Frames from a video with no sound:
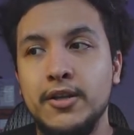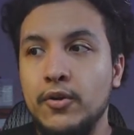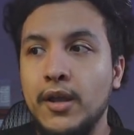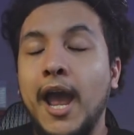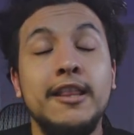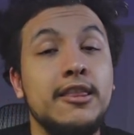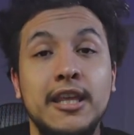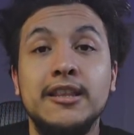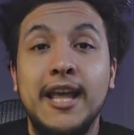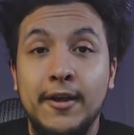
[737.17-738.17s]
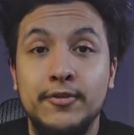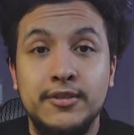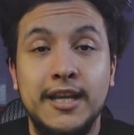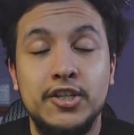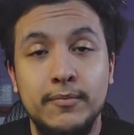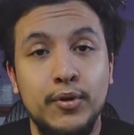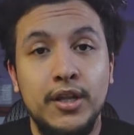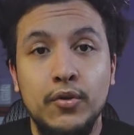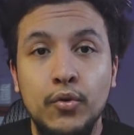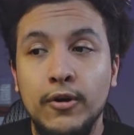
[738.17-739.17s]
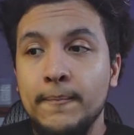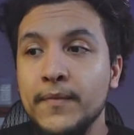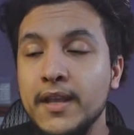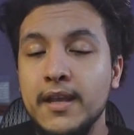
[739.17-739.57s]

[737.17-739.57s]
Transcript: So I think that was actually pretty cool.